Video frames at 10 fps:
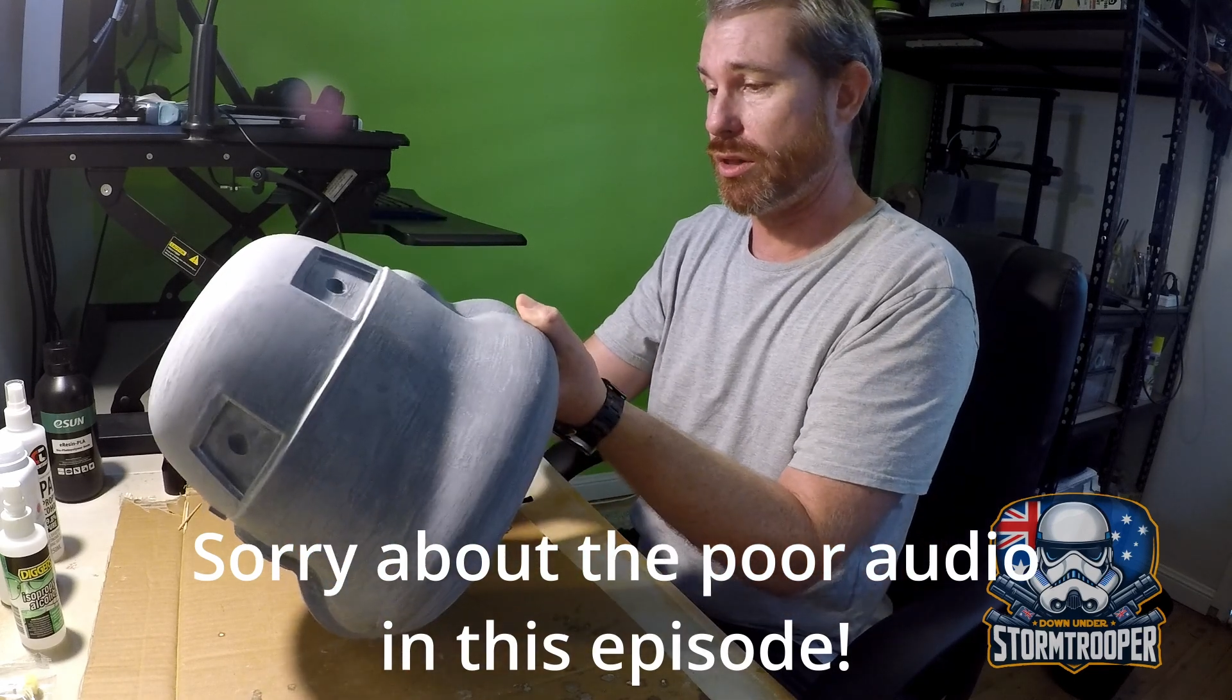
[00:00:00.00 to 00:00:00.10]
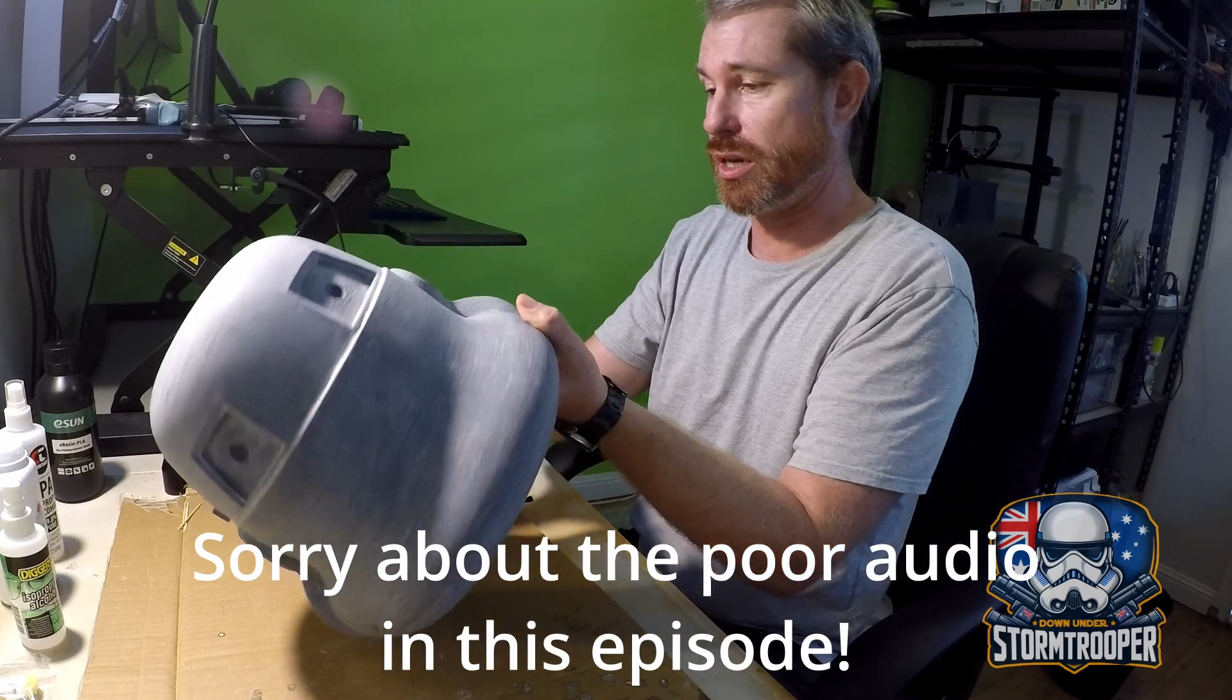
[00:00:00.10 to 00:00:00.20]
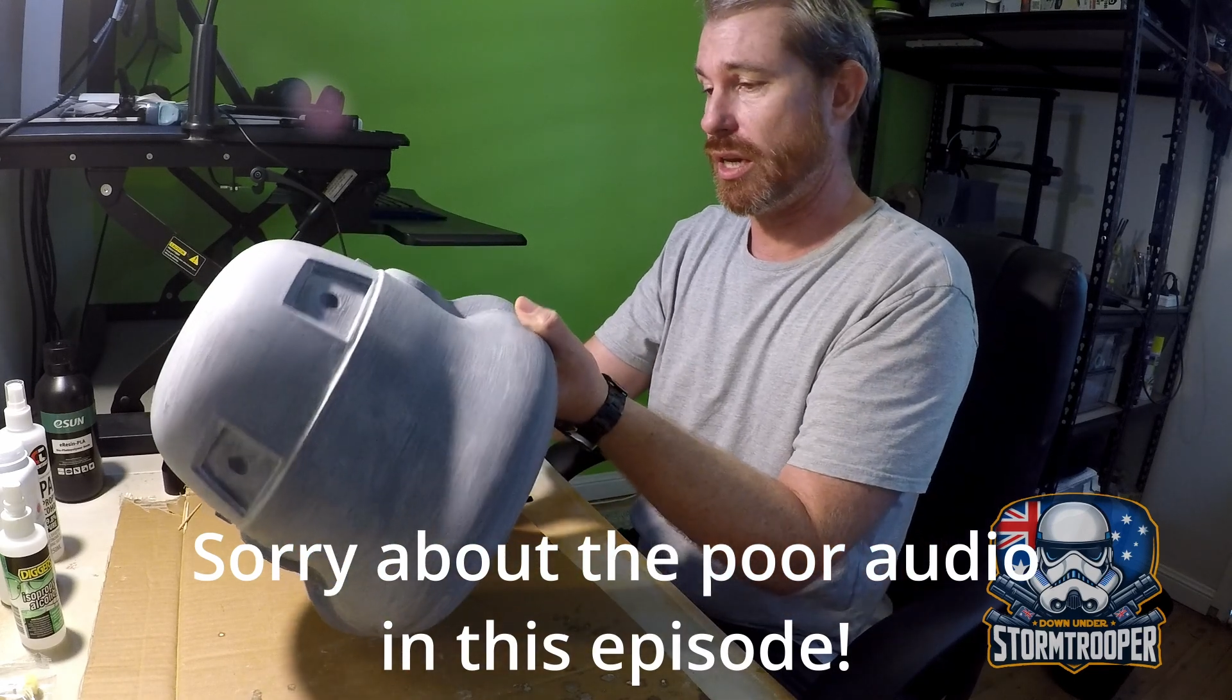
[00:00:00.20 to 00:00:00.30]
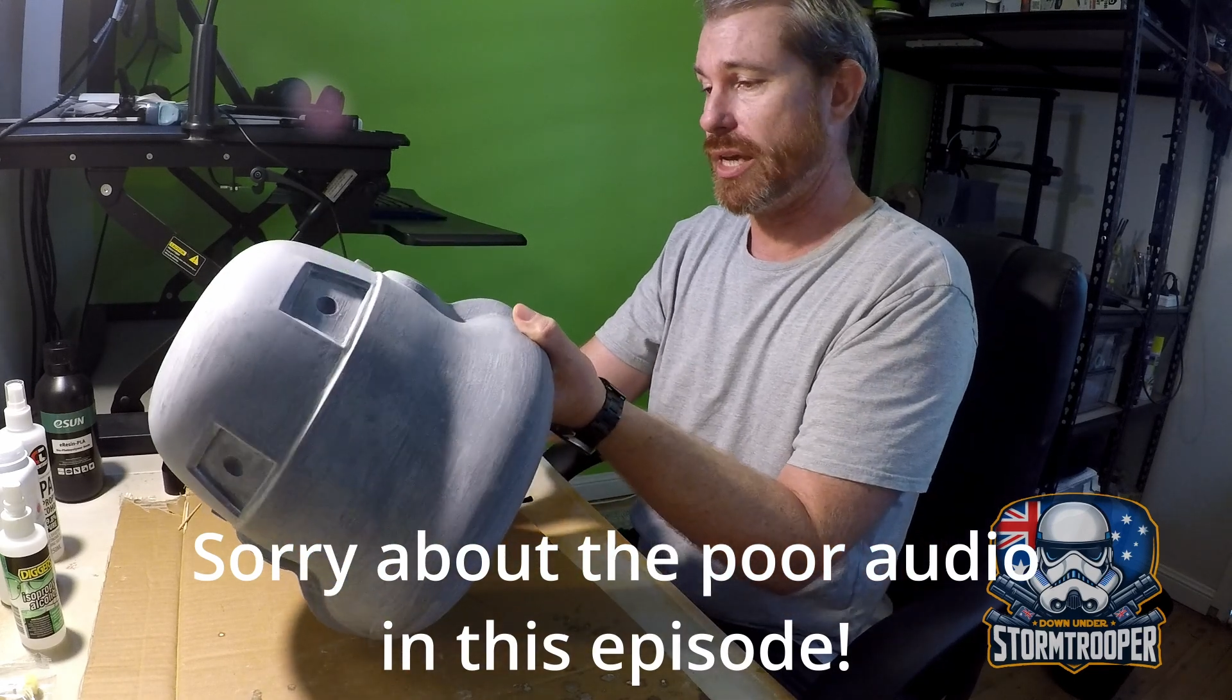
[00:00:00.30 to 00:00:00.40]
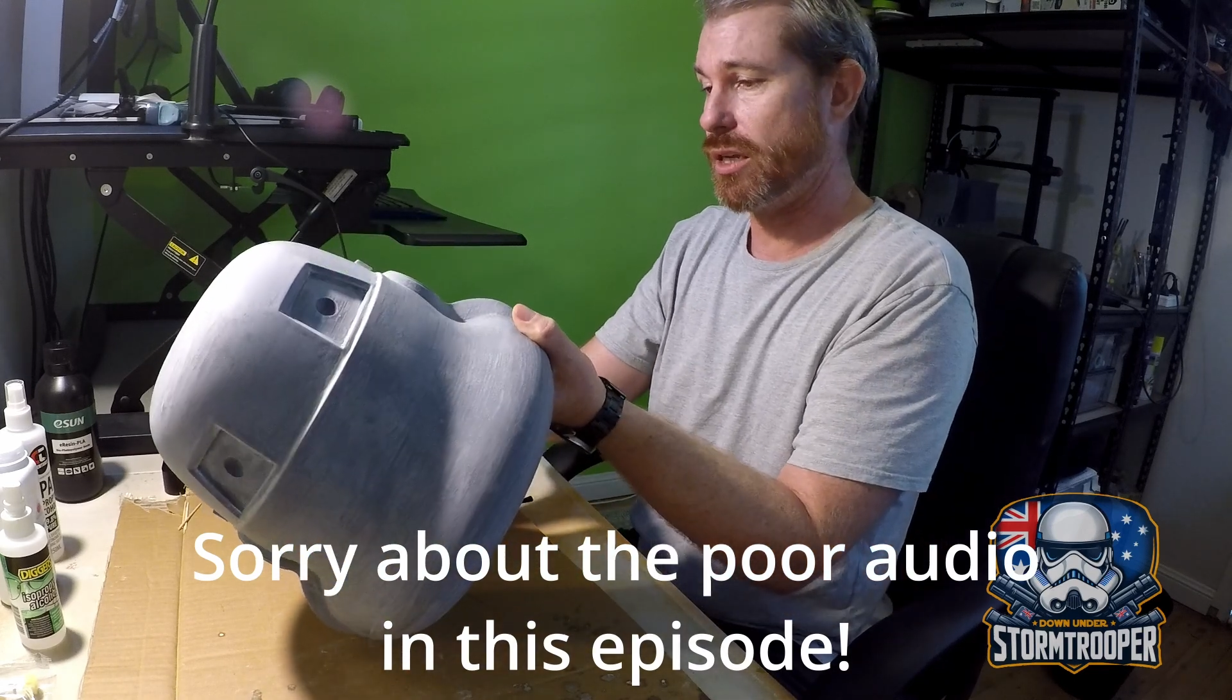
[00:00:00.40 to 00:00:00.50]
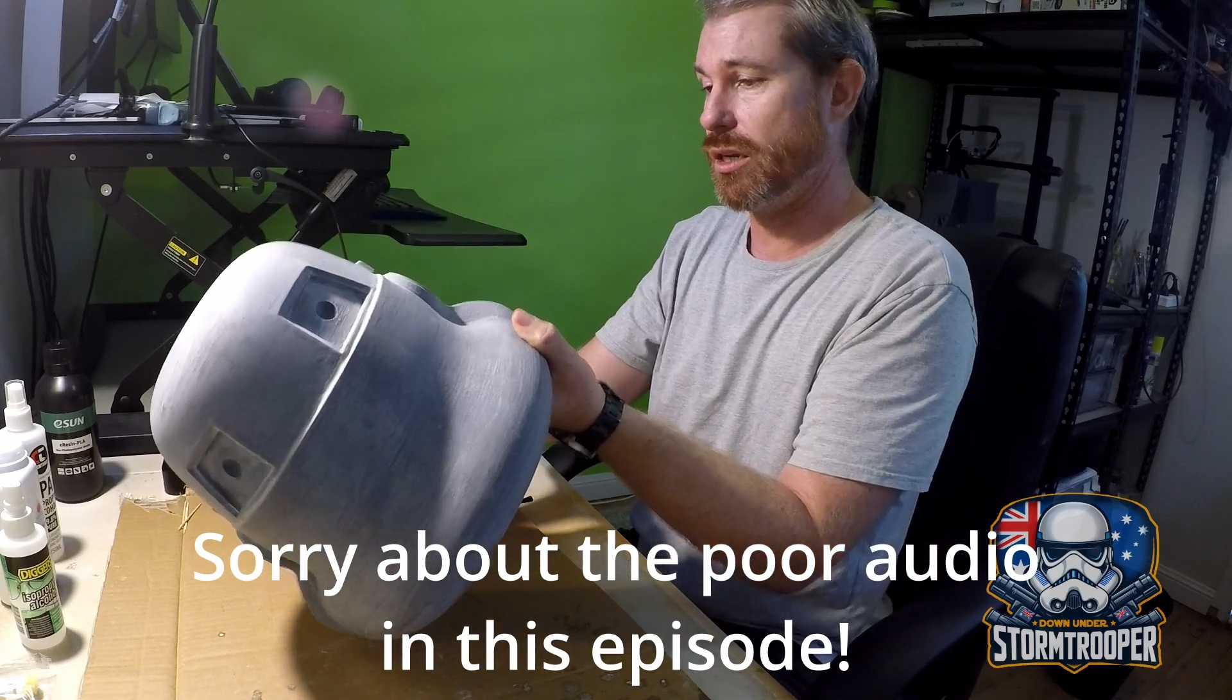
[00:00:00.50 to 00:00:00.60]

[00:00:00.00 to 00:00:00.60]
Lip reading: of the layer